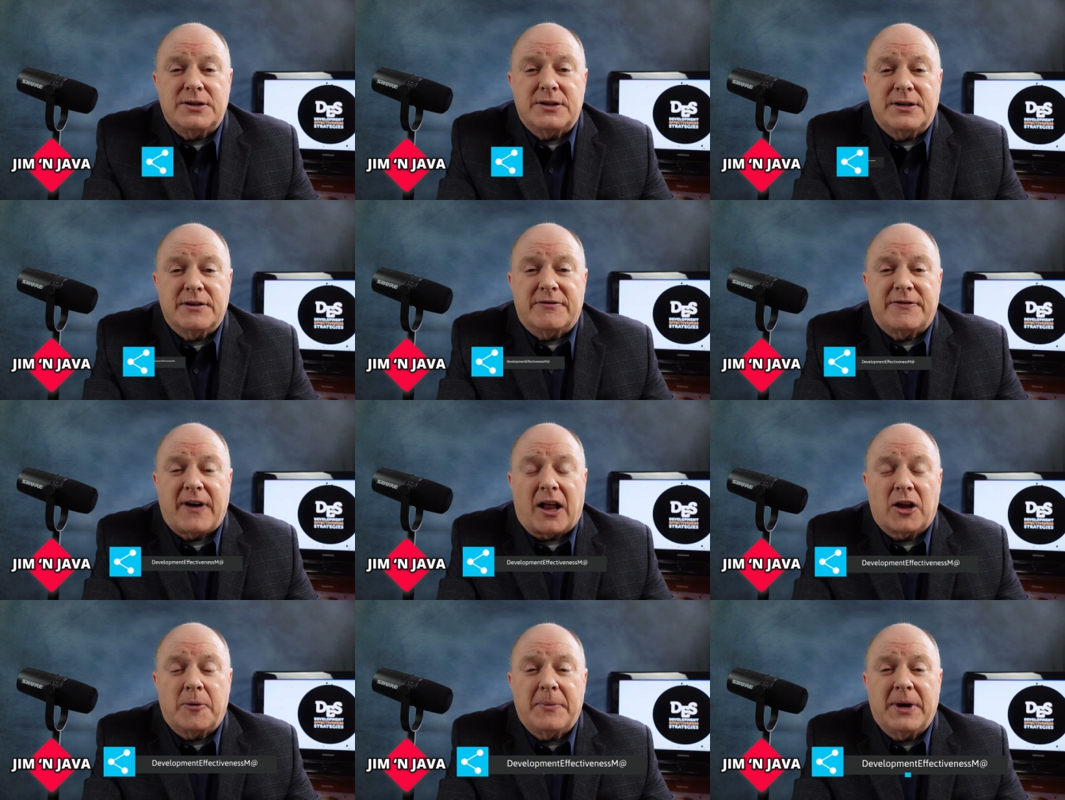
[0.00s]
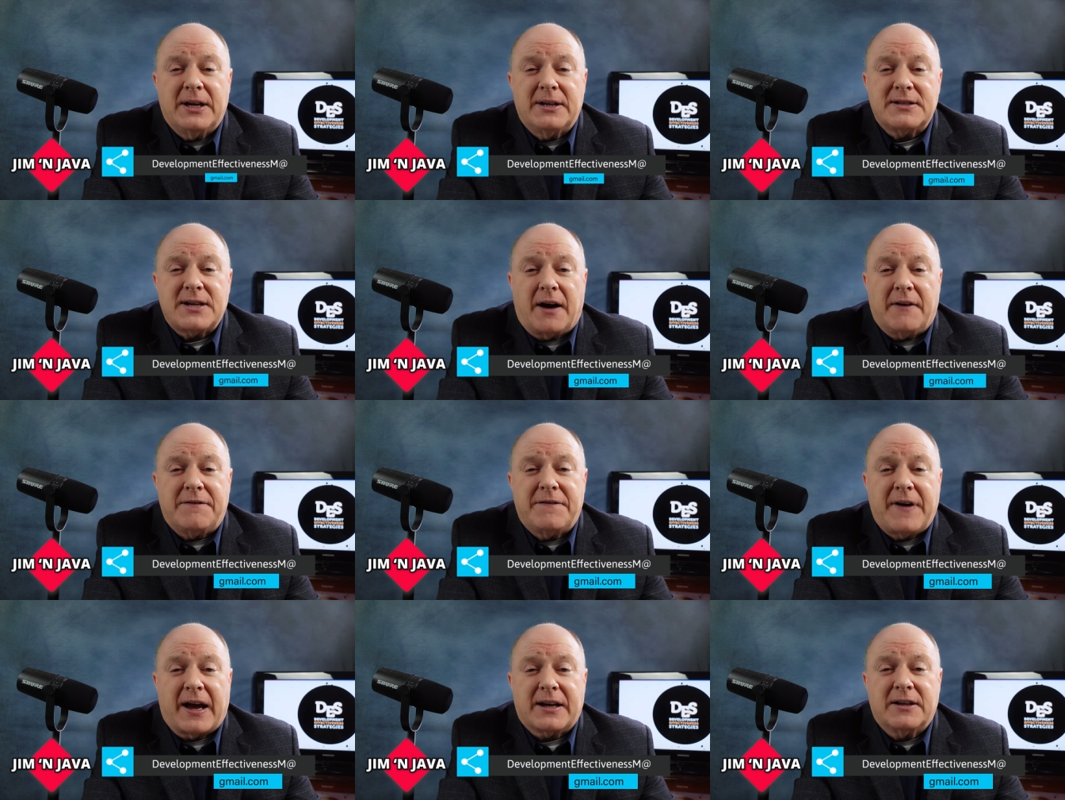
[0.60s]
M at
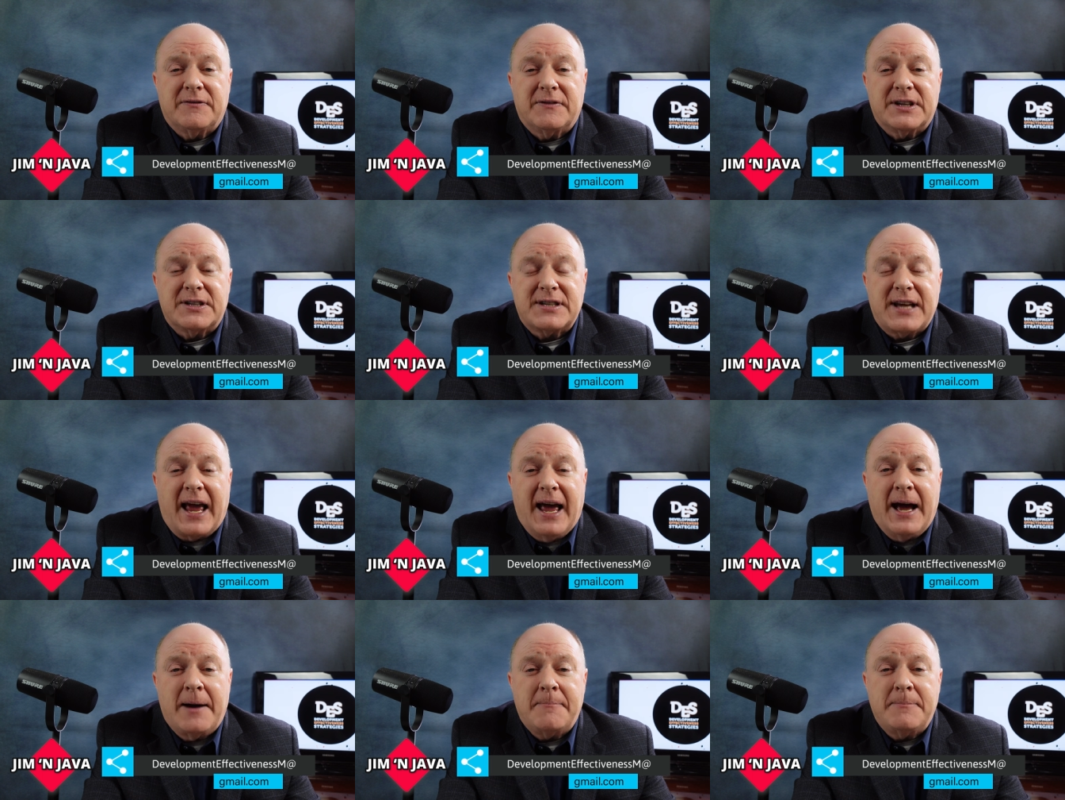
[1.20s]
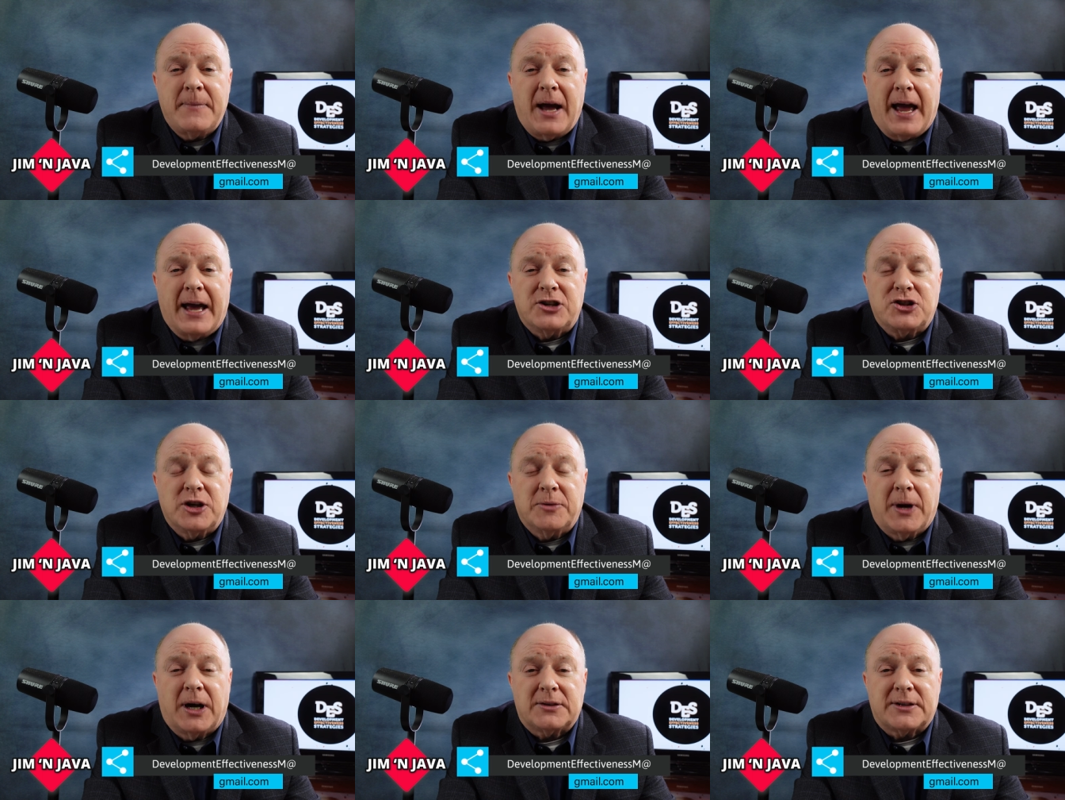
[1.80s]

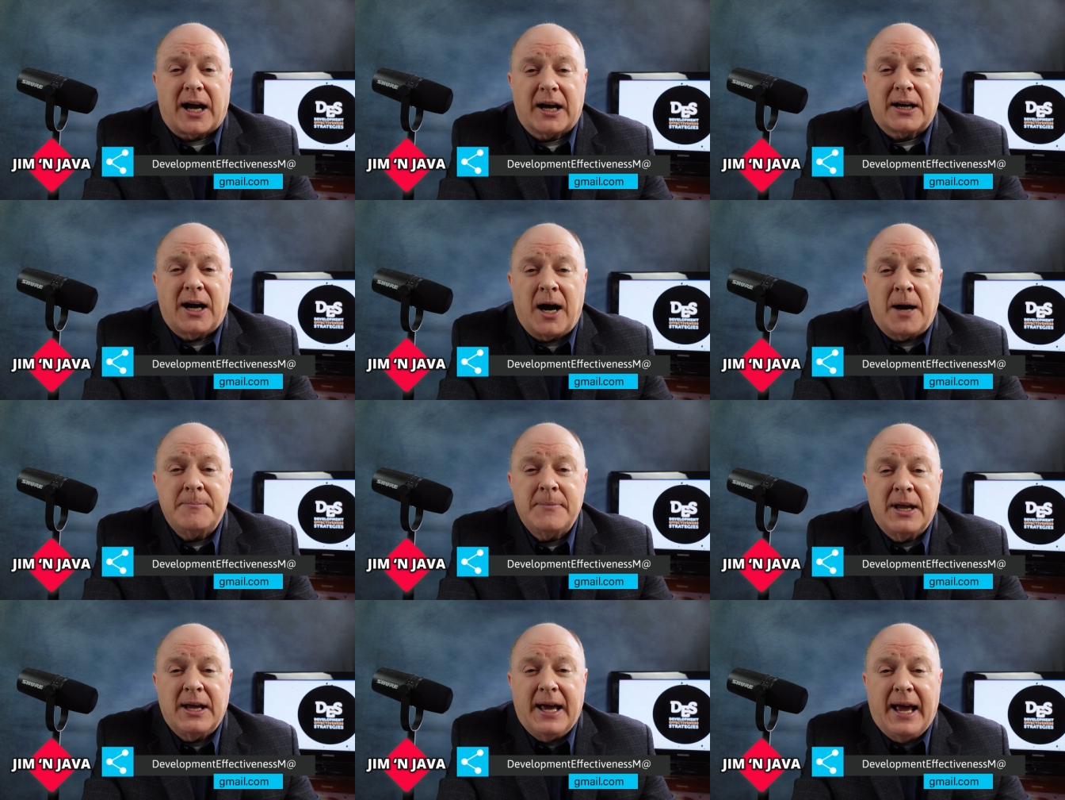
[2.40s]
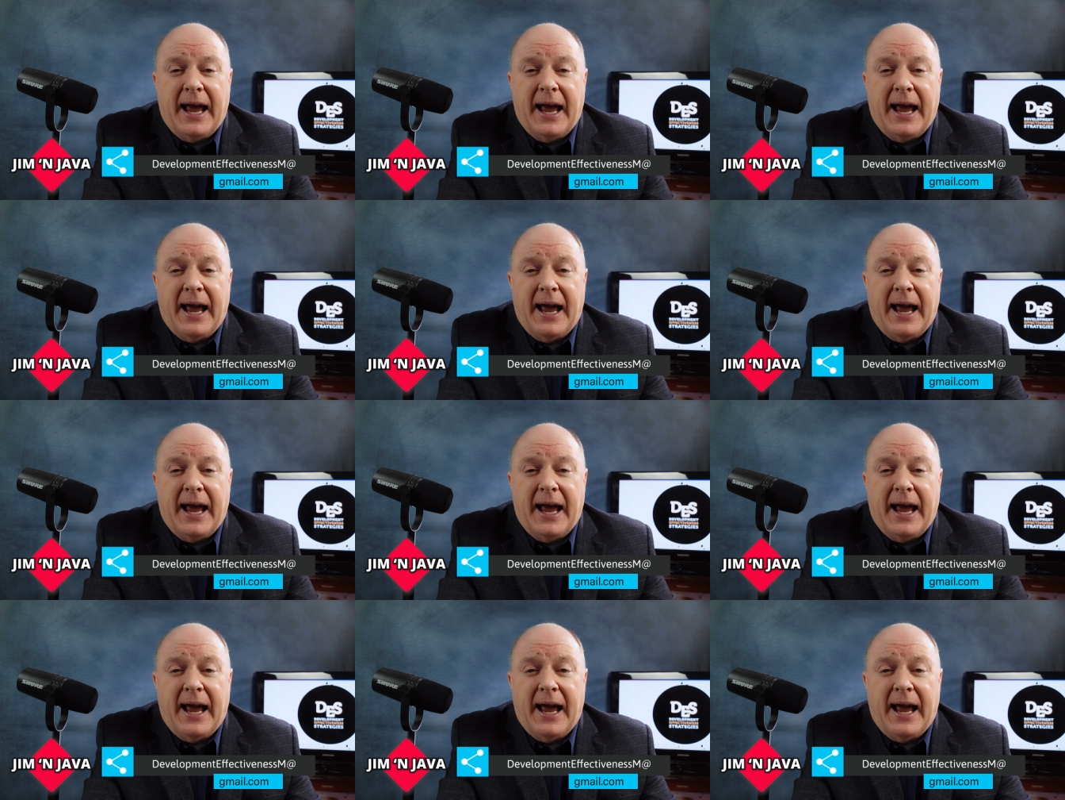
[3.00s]
gmail.com.